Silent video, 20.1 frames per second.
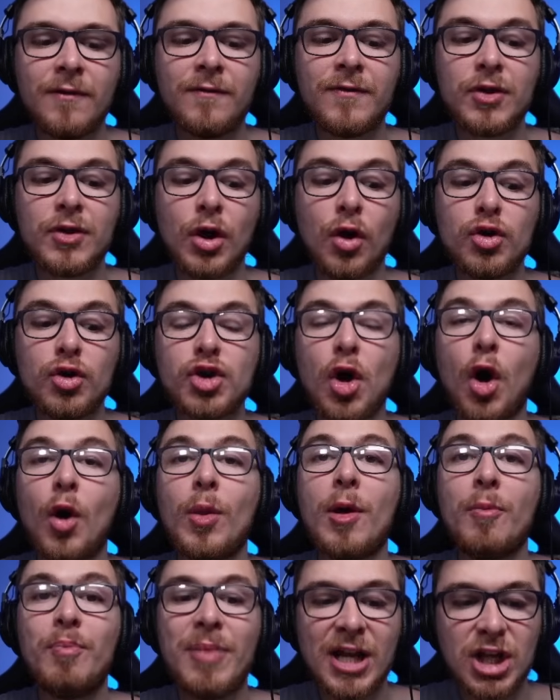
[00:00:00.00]
for those on
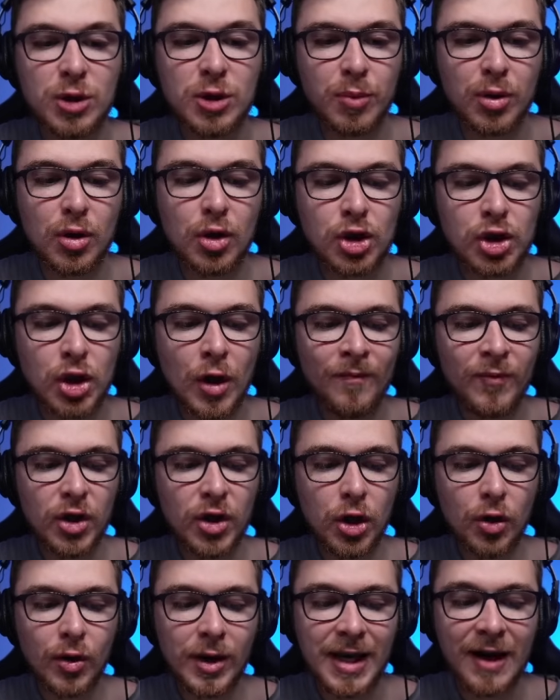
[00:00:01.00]
the bench boost,
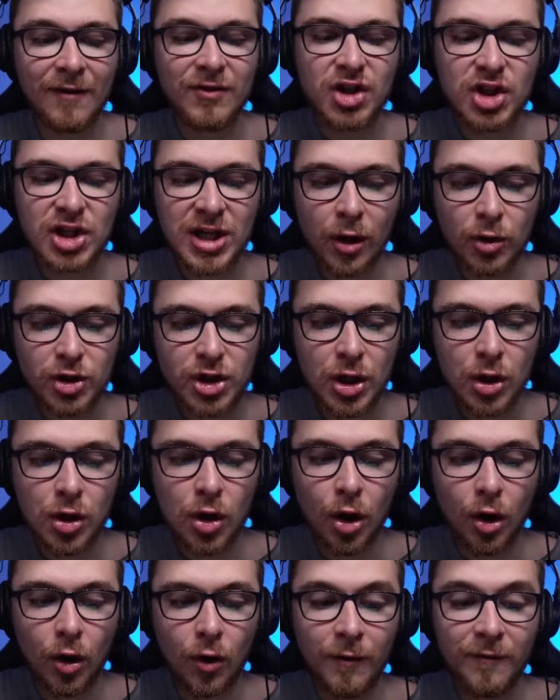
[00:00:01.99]
you could have Sells in
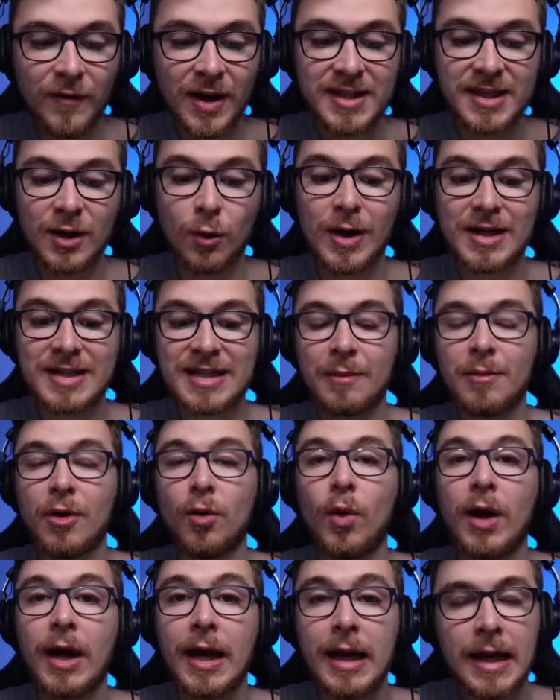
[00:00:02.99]
goal facing West Ham
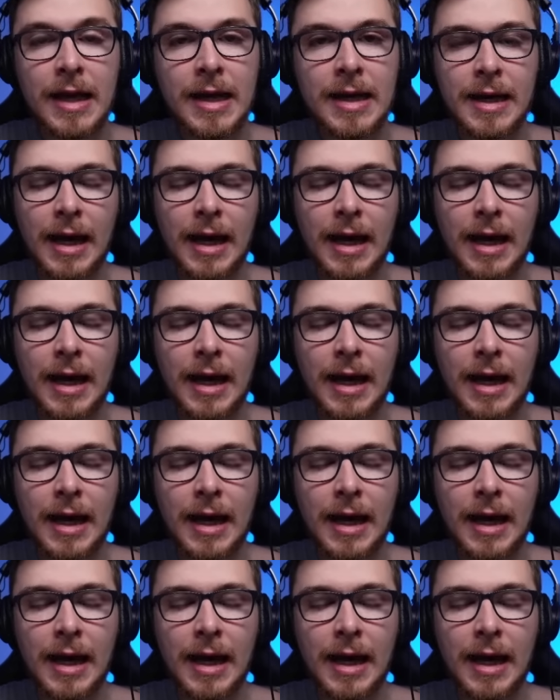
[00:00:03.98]
away,